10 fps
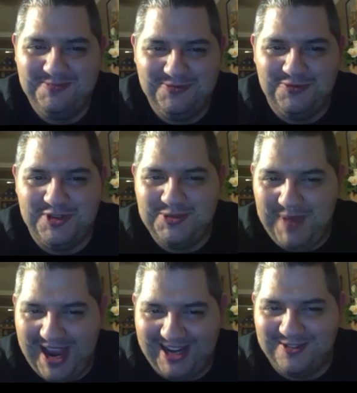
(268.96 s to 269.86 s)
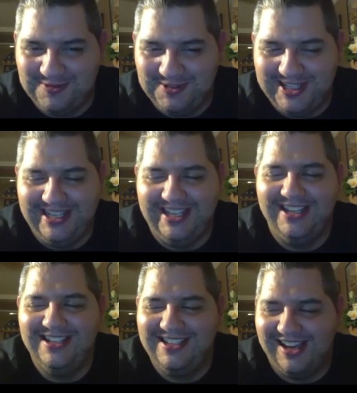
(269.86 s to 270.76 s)

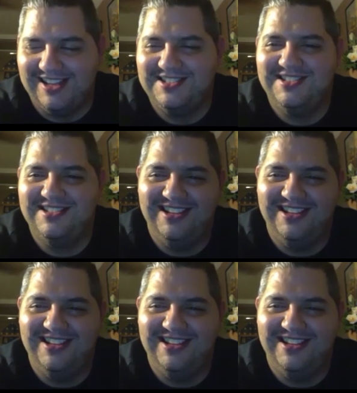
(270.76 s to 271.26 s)
Respectively, yes,